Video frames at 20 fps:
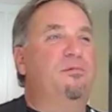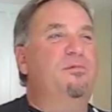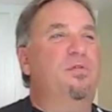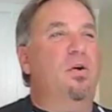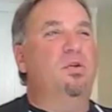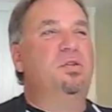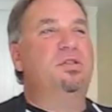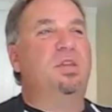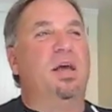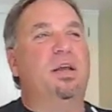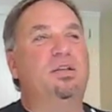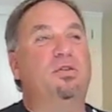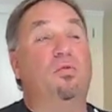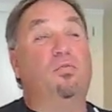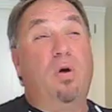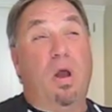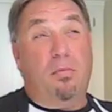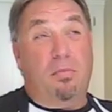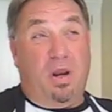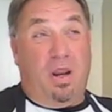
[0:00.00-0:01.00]
folks like to
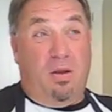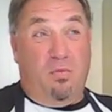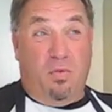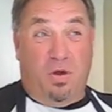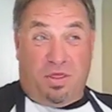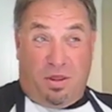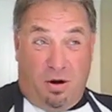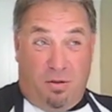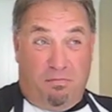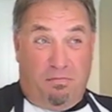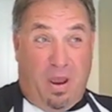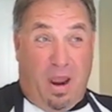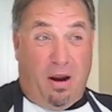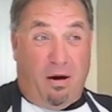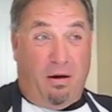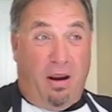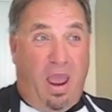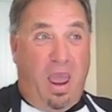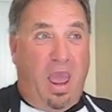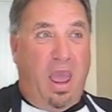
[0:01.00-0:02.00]
rub it in with their
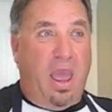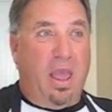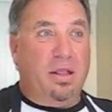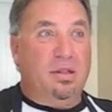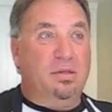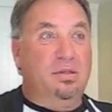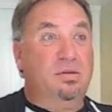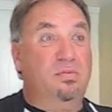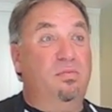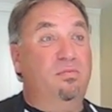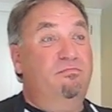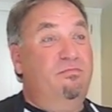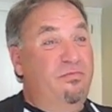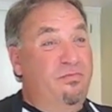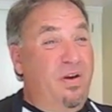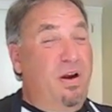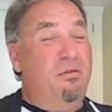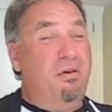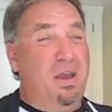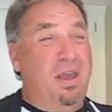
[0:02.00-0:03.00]
bare hands.
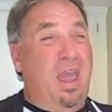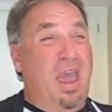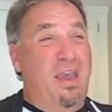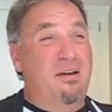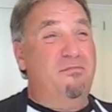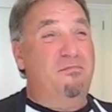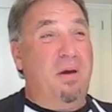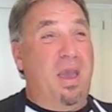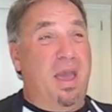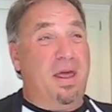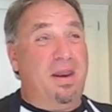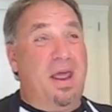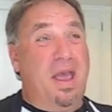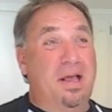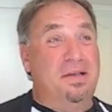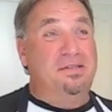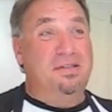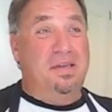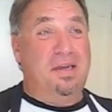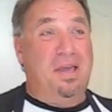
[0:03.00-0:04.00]
Very caveman-esque,